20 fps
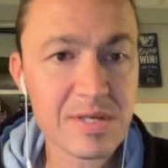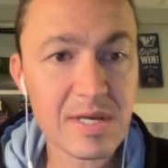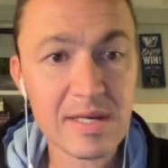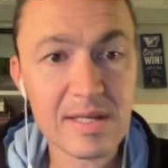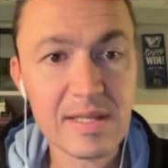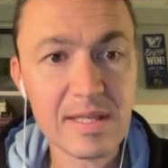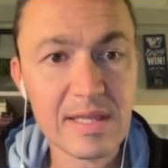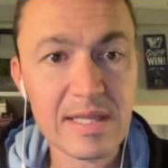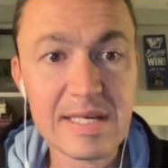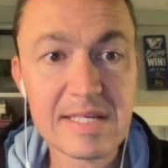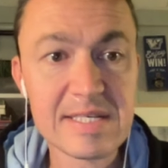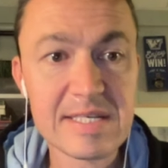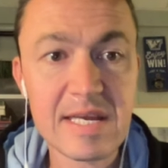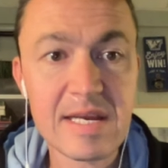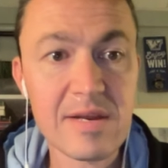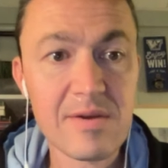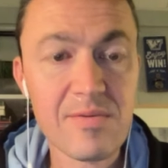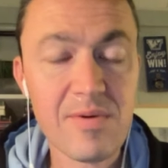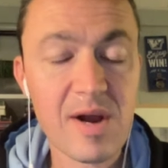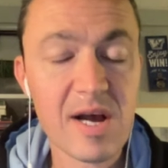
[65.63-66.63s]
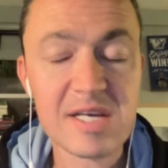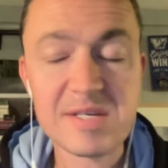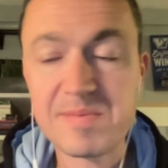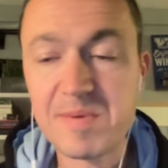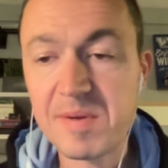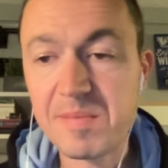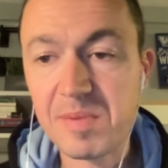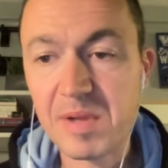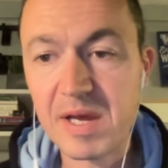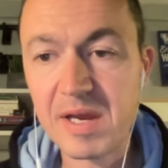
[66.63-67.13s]
At least Sidney
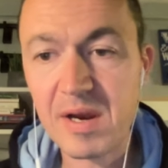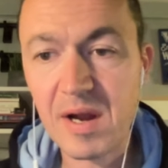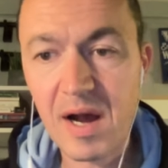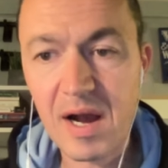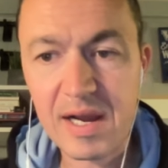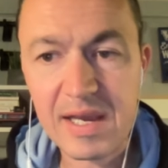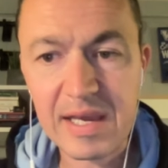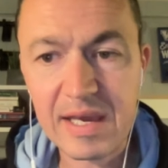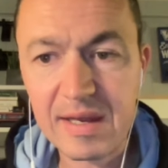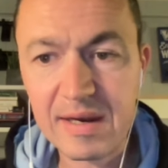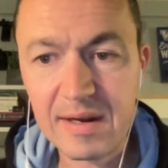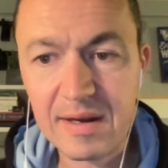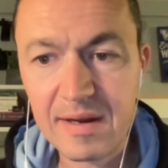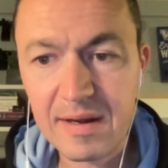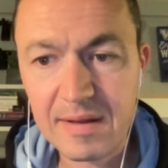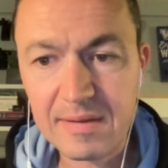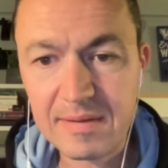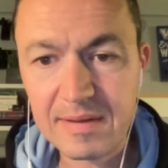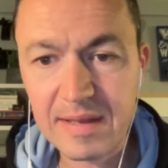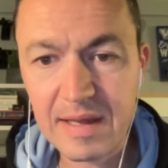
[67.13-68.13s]
Crosby played hockey at a, a,